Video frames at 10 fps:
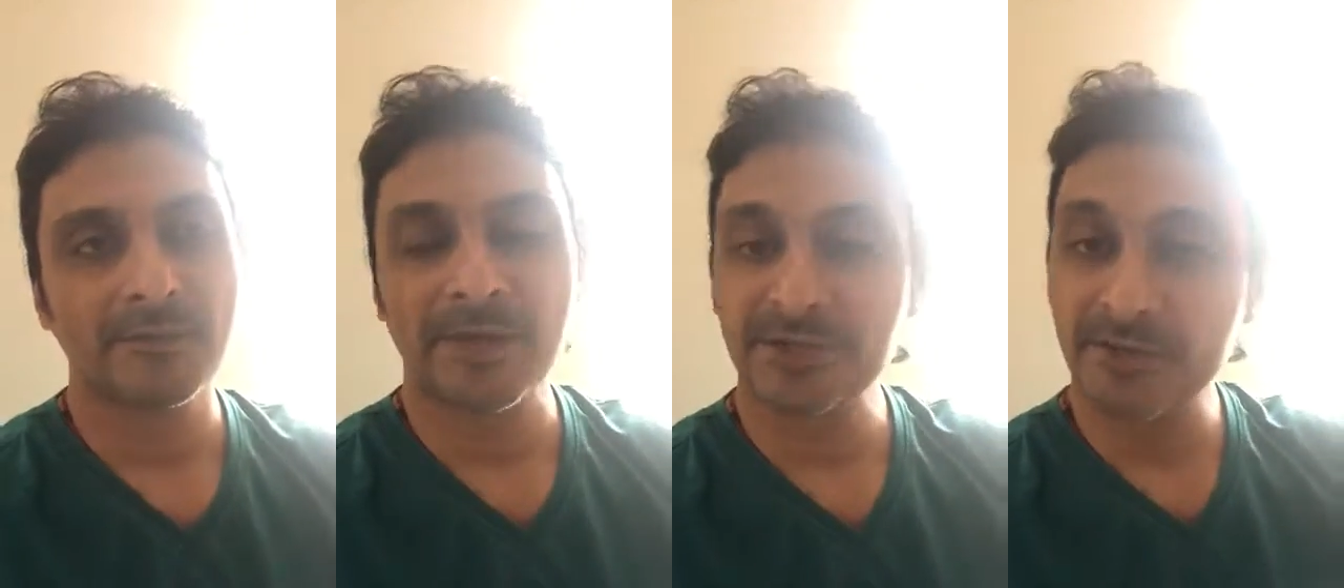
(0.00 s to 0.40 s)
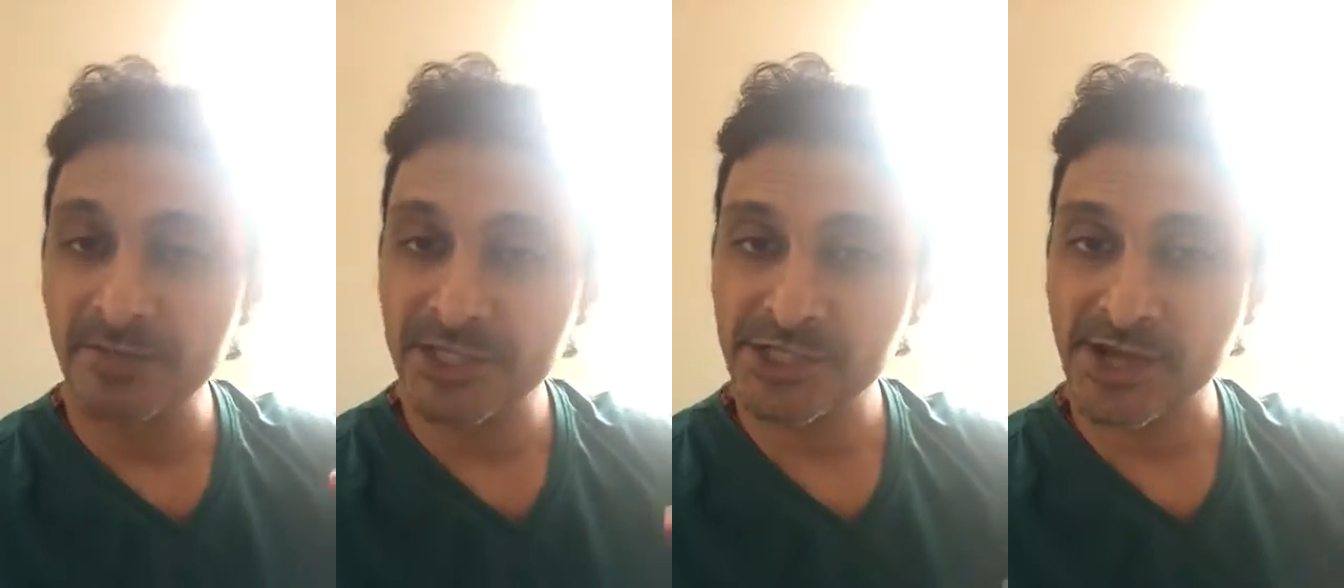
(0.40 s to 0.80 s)
when you
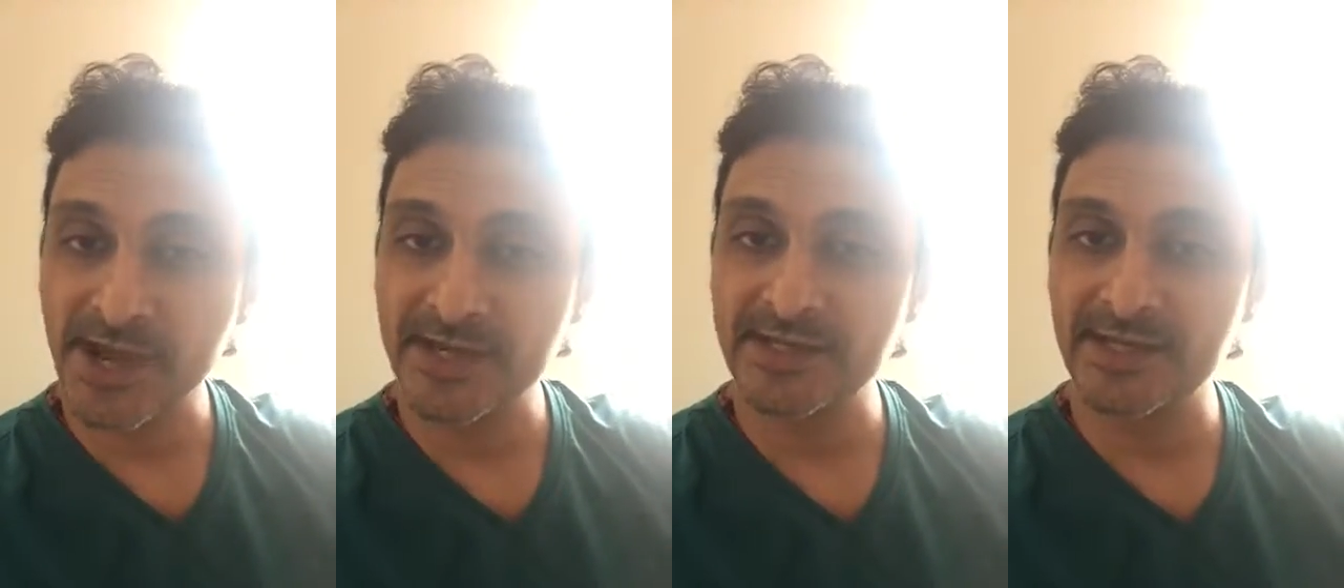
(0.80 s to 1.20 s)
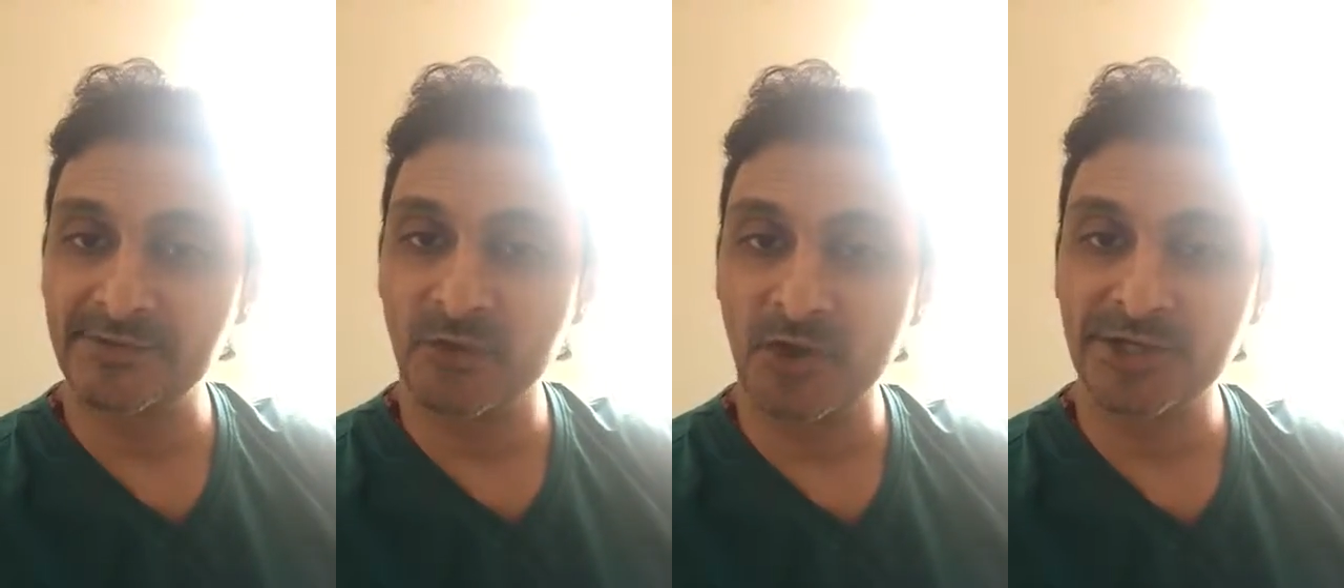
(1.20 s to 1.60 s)
immerse your head
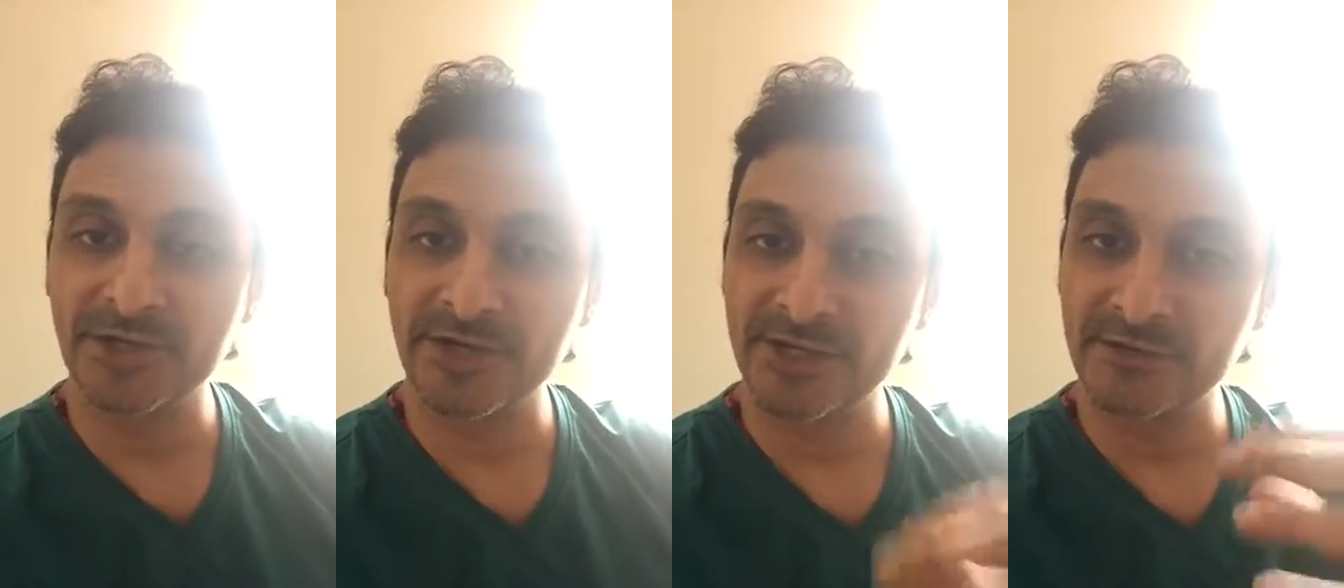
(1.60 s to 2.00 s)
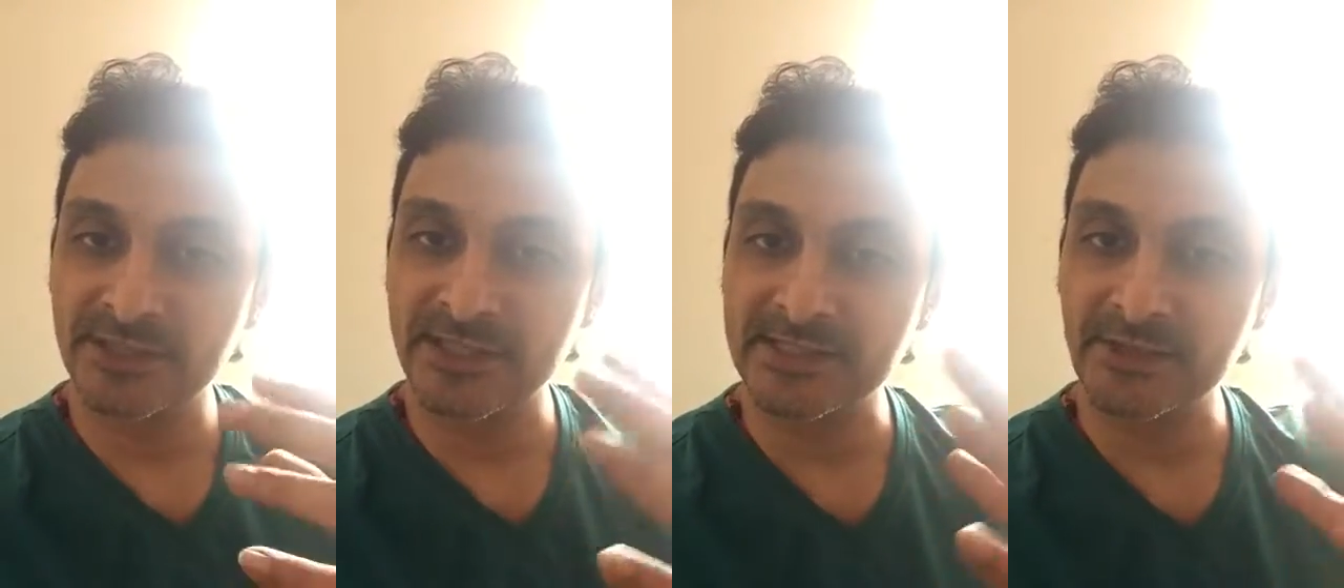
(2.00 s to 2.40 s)
in water, you
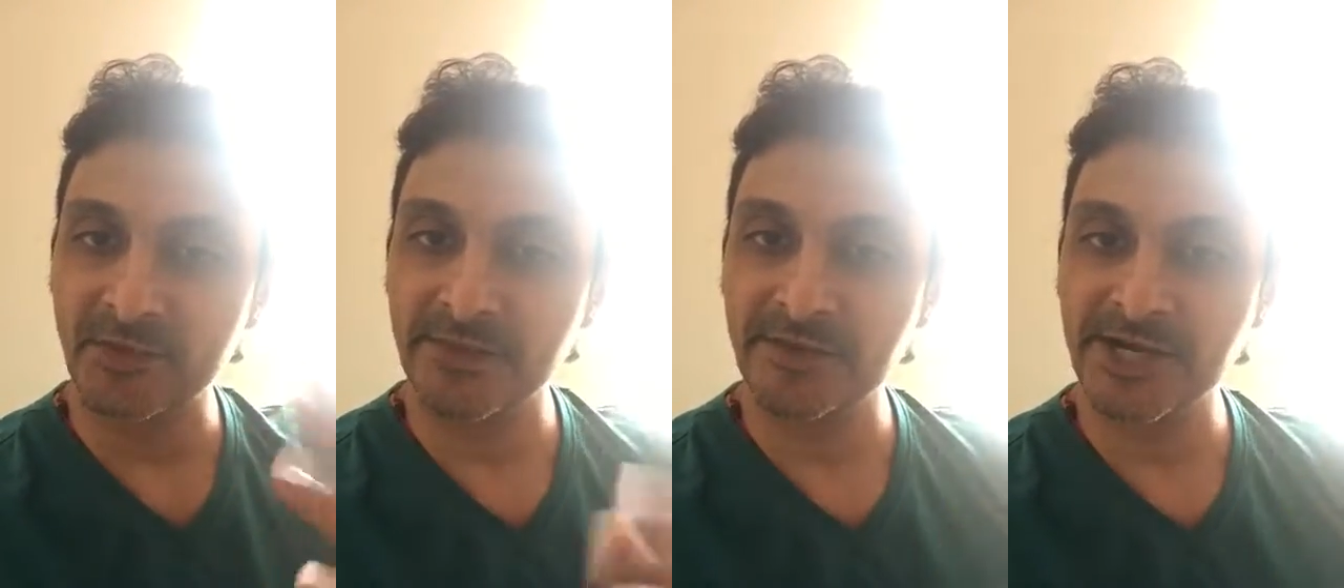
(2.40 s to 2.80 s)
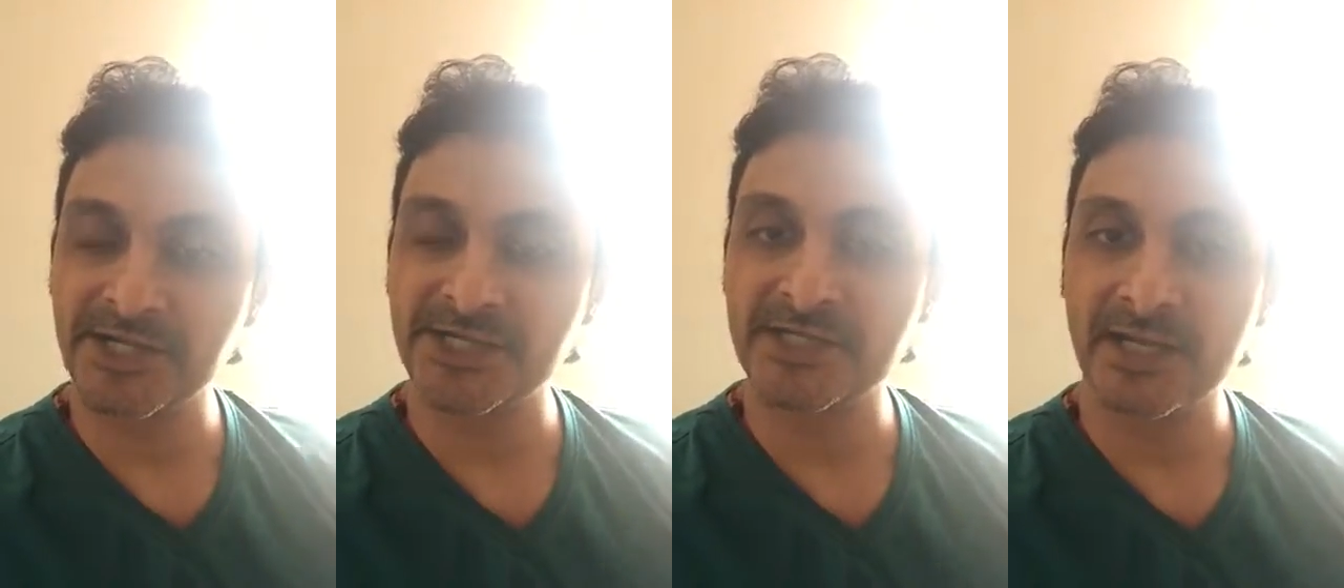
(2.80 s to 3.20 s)
sense a
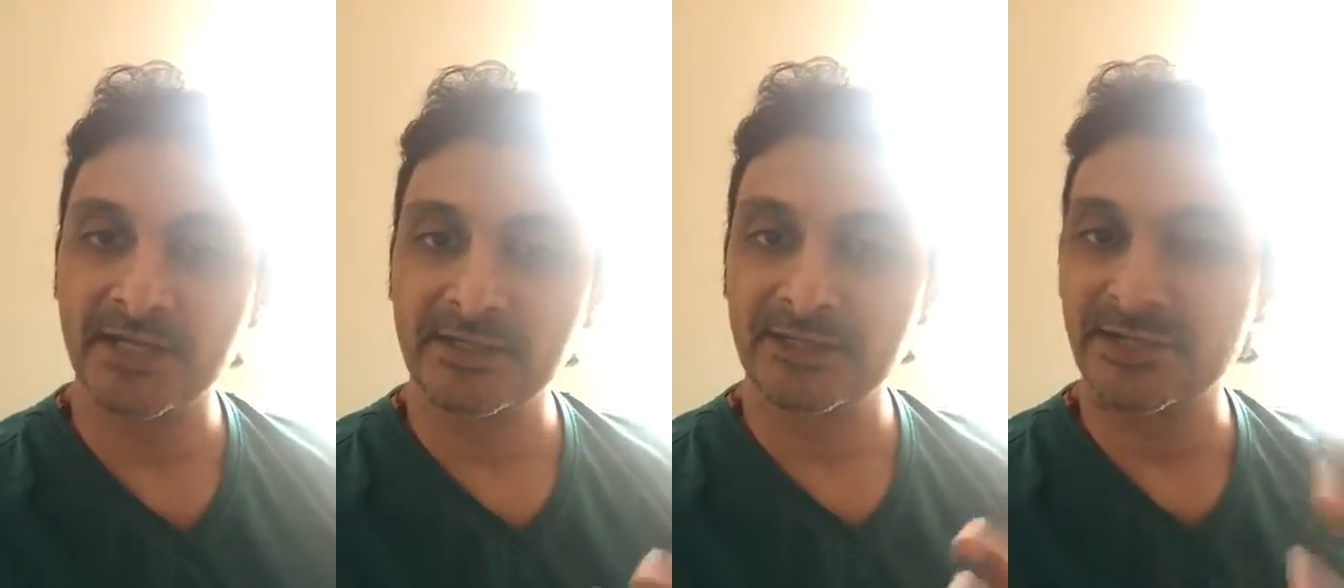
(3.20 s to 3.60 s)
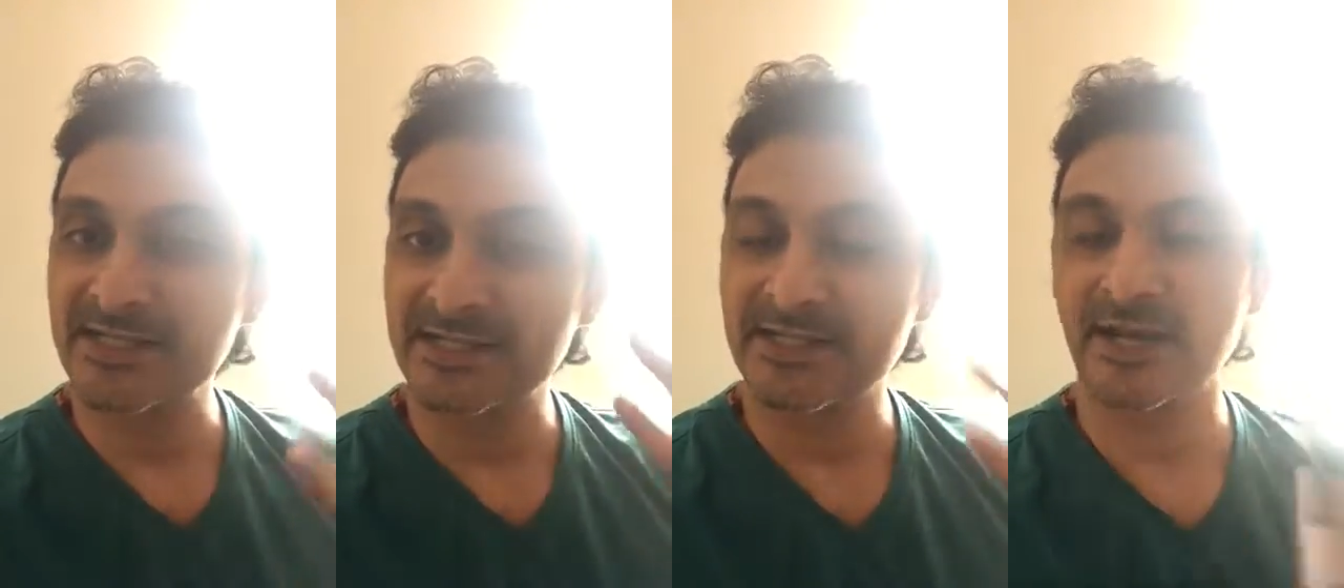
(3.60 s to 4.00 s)
vibration, you
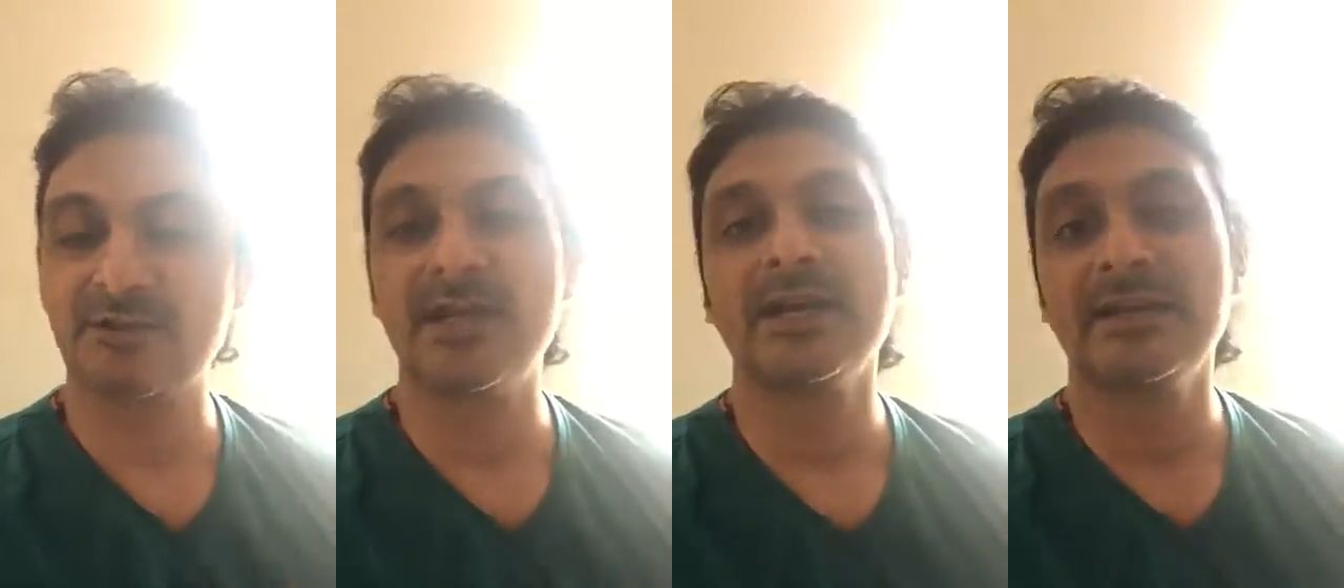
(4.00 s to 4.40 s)
sense a sound.